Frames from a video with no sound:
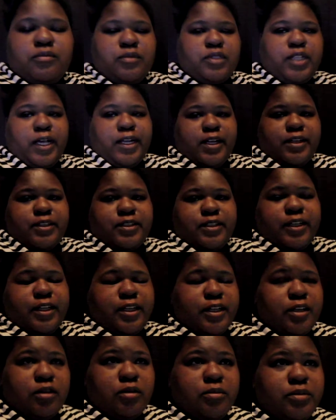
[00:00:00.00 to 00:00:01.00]
Not
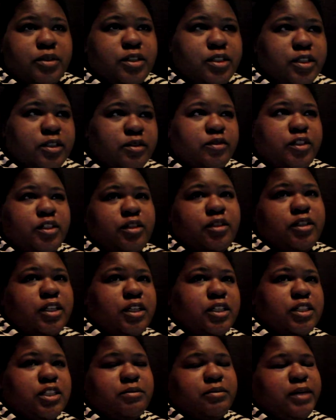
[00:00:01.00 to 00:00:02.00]
necessarily going to be just video
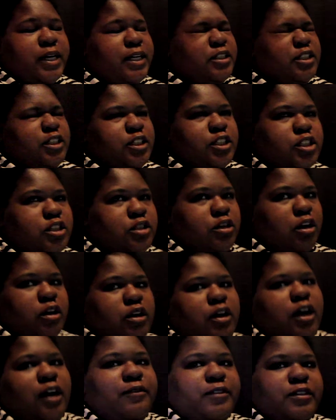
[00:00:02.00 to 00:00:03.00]
games. It might just start
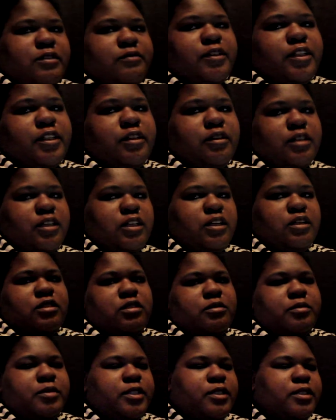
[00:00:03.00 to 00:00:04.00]
off as video games,
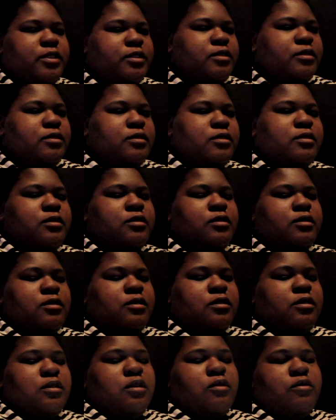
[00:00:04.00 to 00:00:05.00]
but
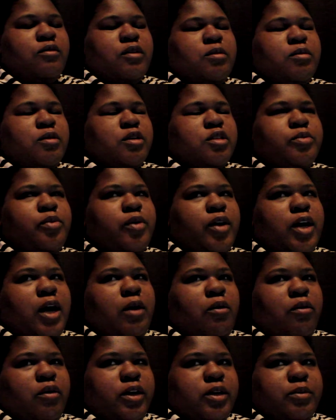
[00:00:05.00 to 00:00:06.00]
for the most part, I
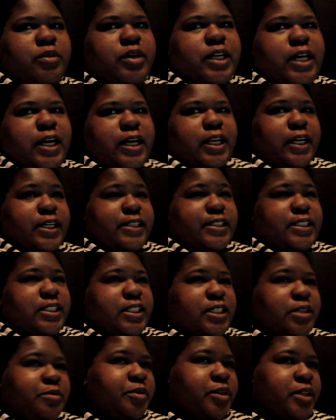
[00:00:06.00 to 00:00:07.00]
want it to be kind of like a
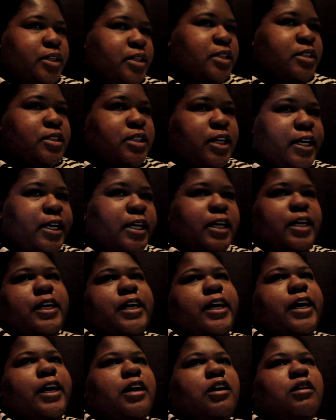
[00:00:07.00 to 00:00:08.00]
sneak peek type
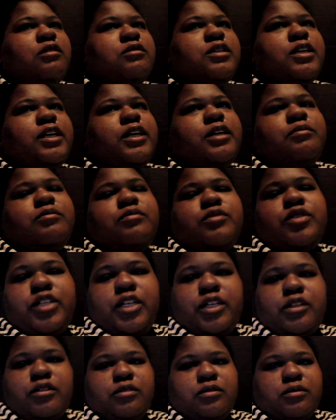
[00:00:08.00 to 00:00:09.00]
hangout type
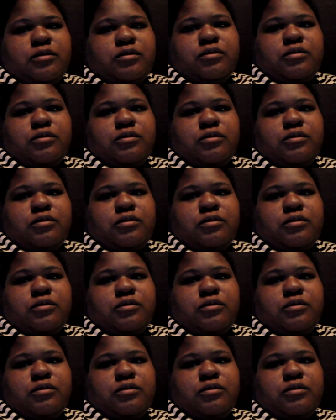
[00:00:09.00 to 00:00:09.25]
channel.